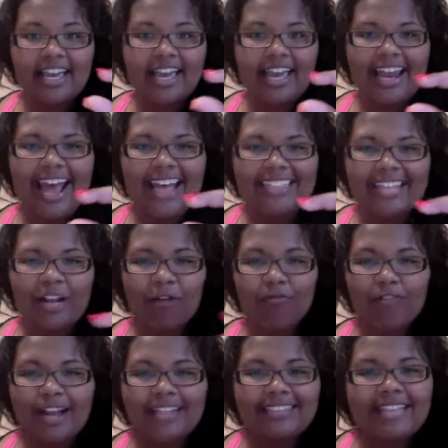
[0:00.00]
and has, like, a
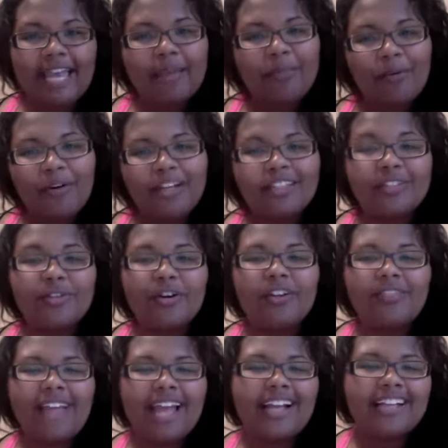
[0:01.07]
red tape on it. It's sort
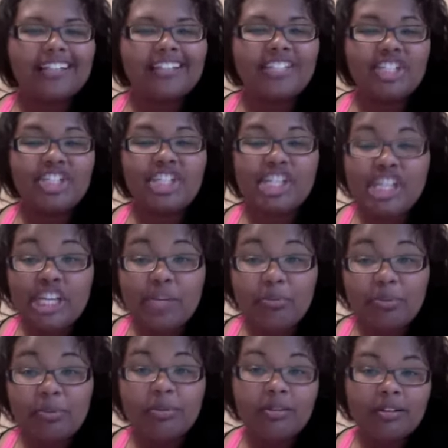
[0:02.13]
of like a cheap,